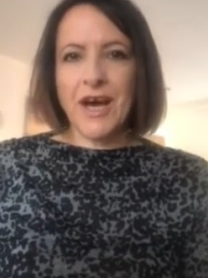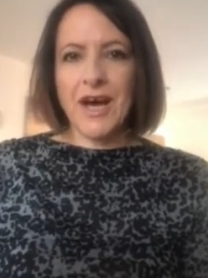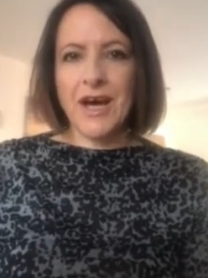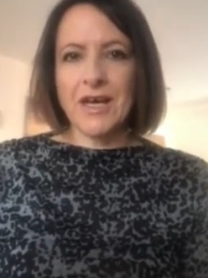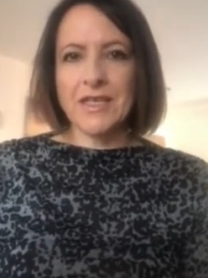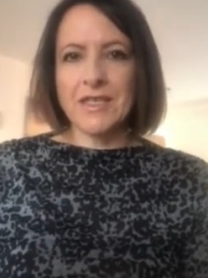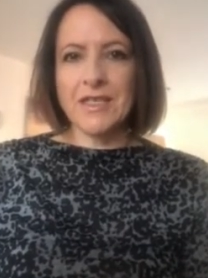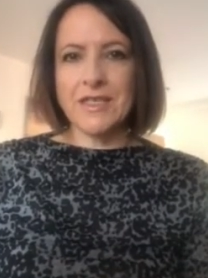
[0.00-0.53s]

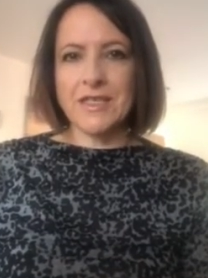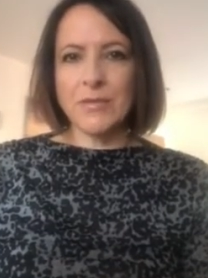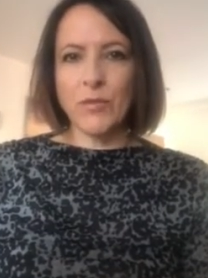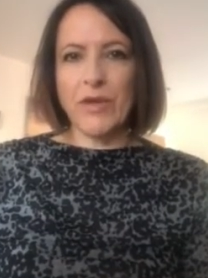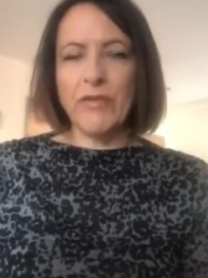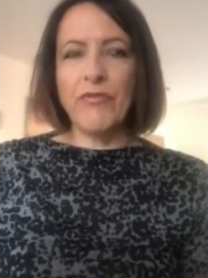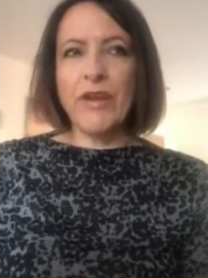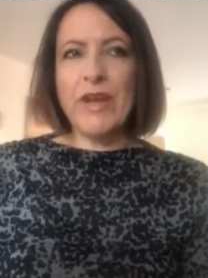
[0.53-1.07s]
and
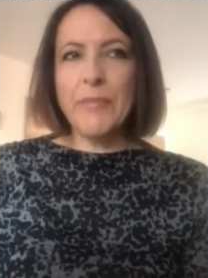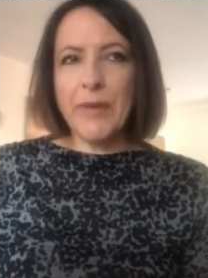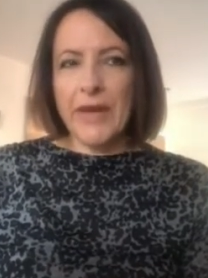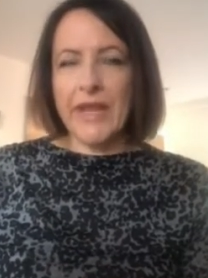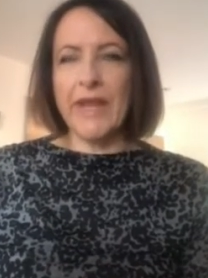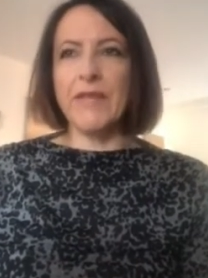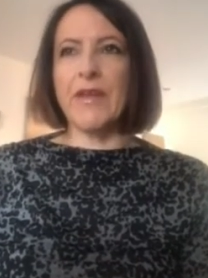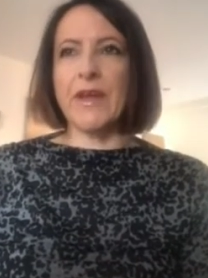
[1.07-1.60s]
we really
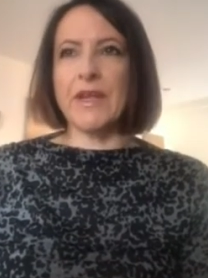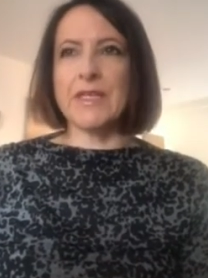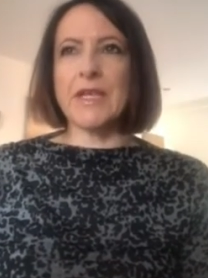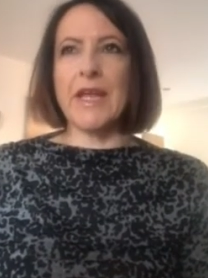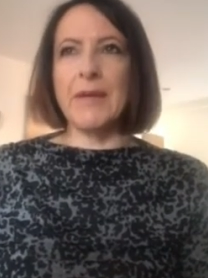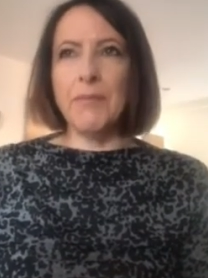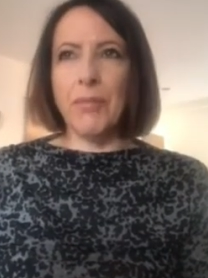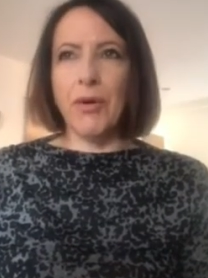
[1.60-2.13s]
believe that
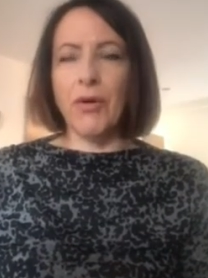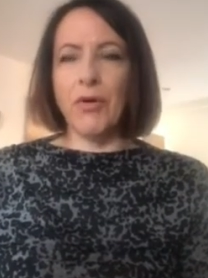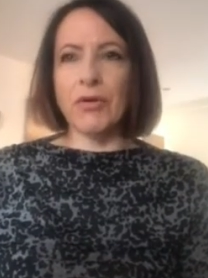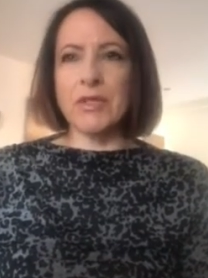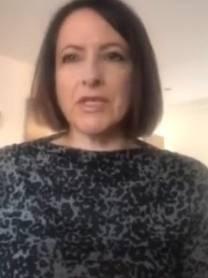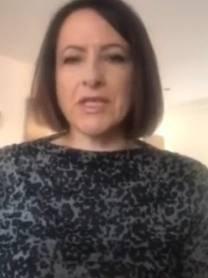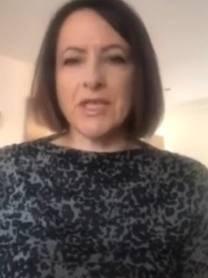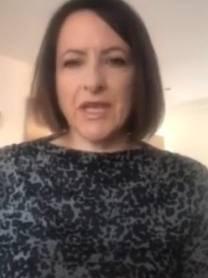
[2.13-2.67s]
it's
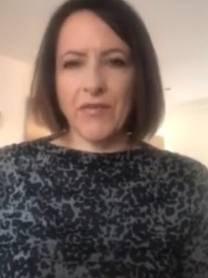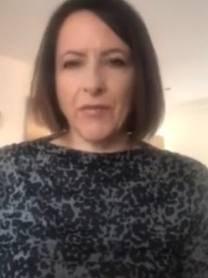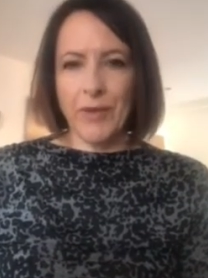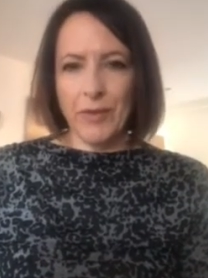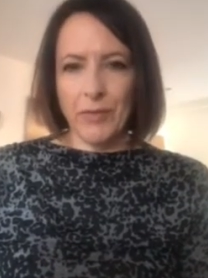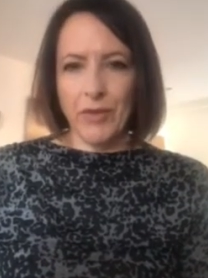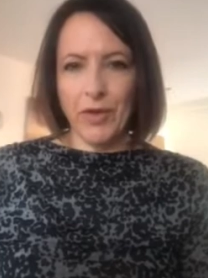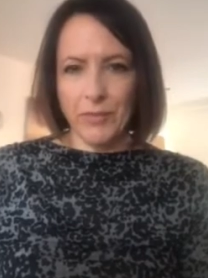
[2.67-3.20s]
important to give
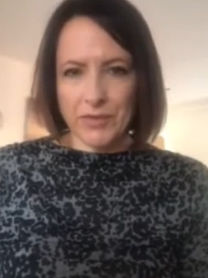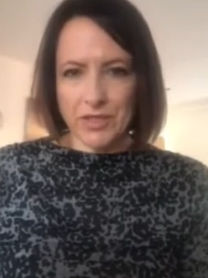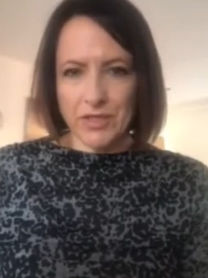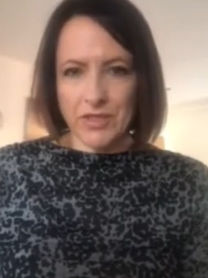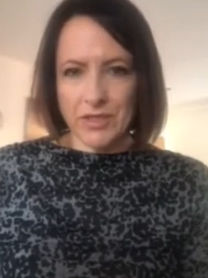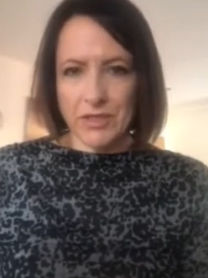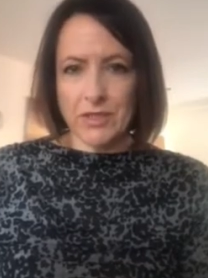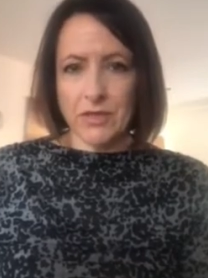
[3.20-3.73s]
people the
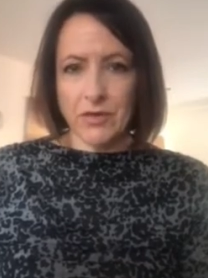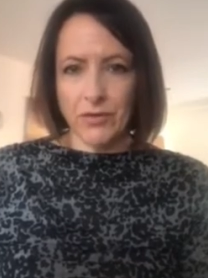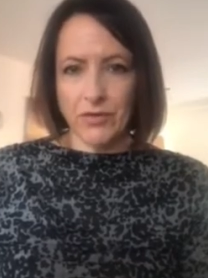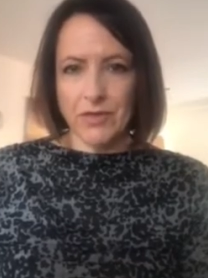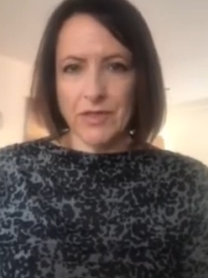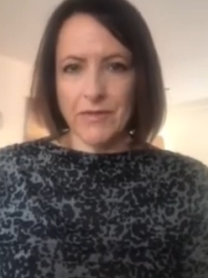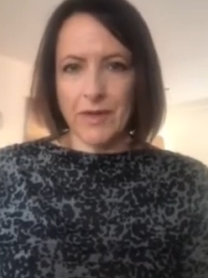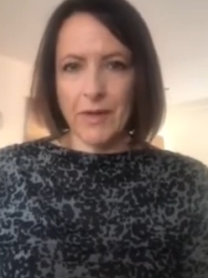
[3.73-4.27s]
opportunities to grow
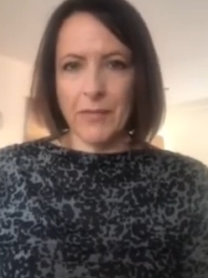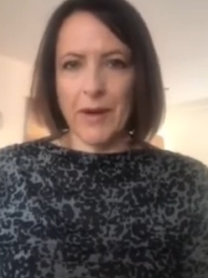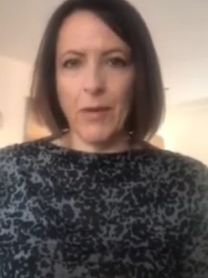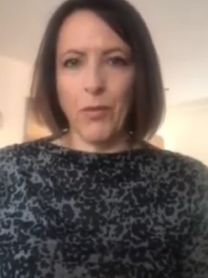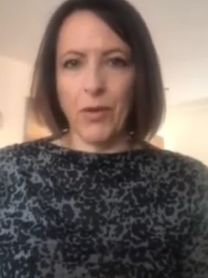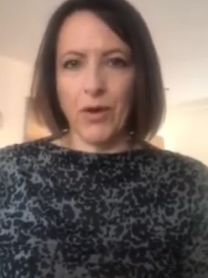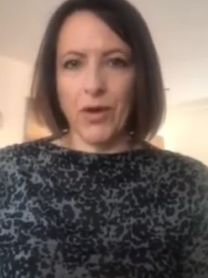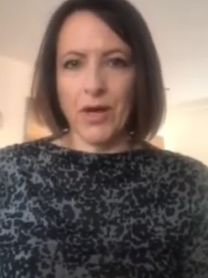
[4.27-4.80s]
and develop
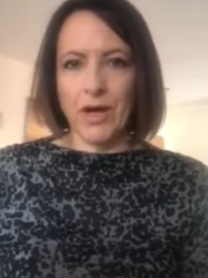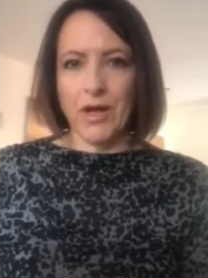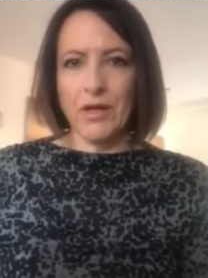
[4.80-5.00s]
at work,